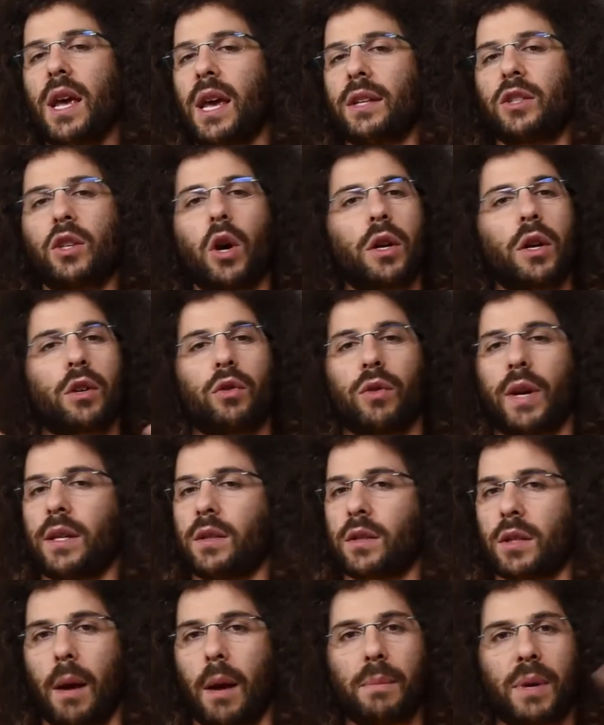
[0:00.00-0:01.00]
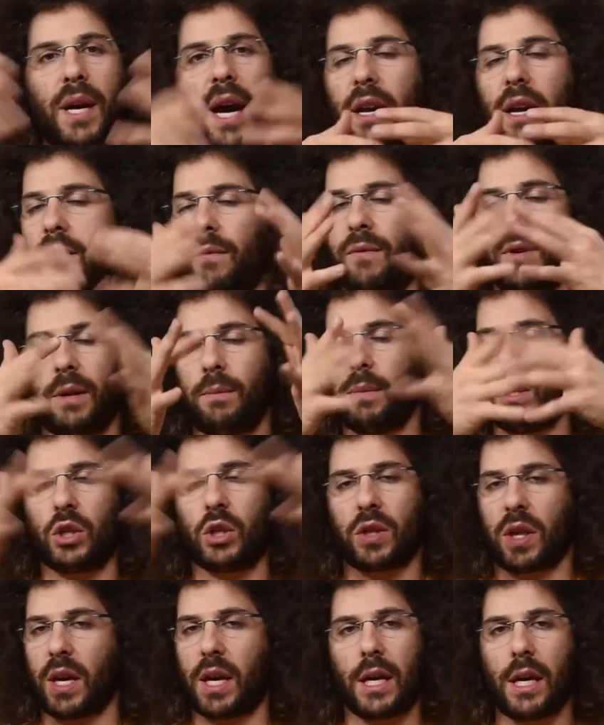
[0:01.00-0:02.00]
It's going to create some kind of
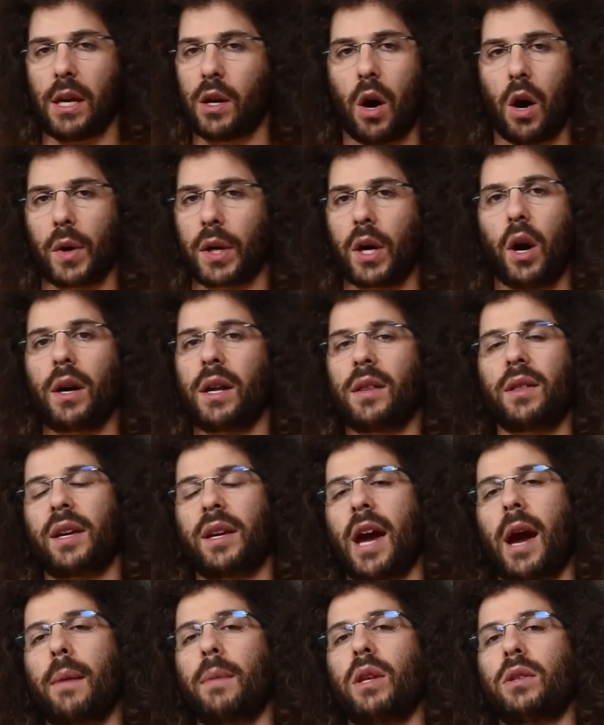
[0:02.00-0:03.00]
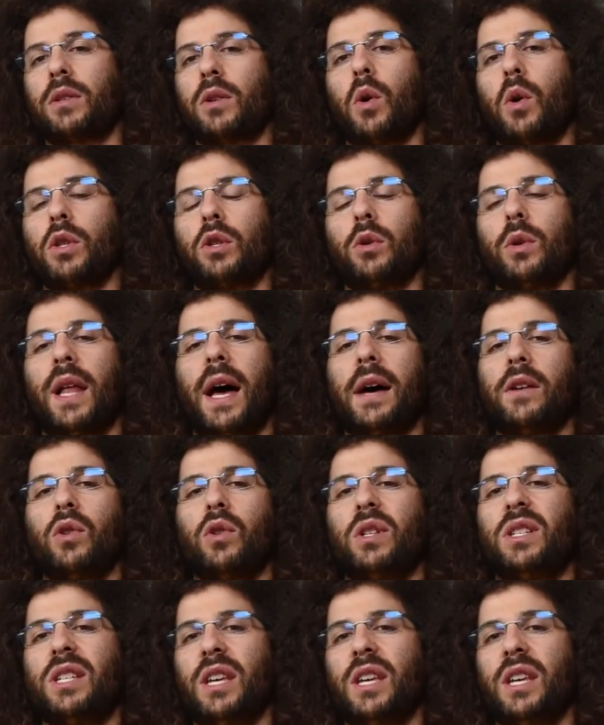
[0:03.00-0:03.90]
image thingy going on in the camera that's going to allow you to